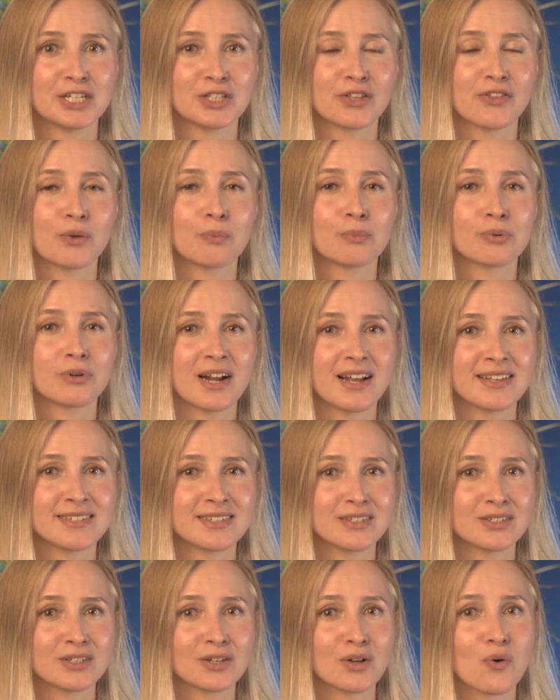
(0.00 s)
to the
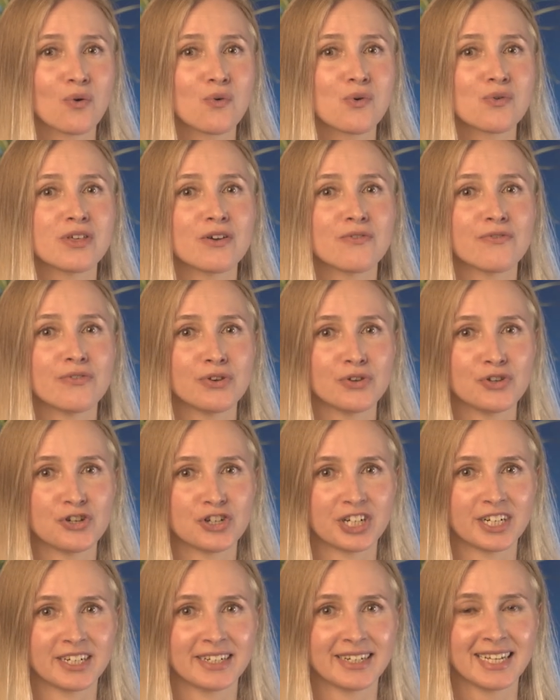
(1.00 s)
present or the
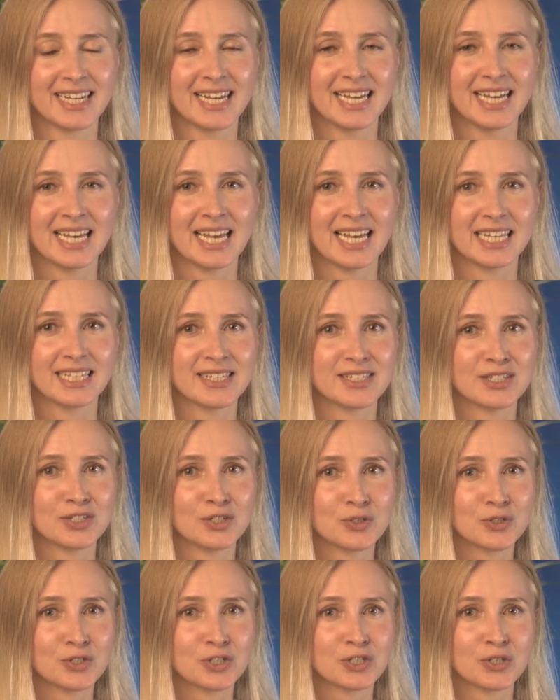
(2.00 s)
future and is
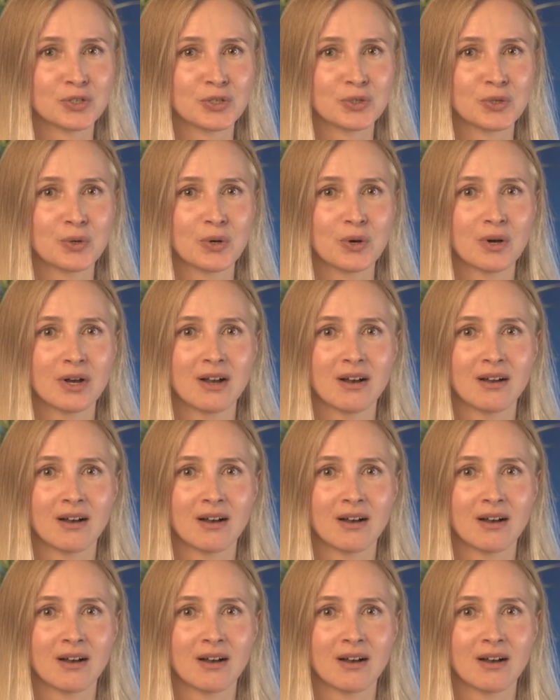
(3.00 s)
used to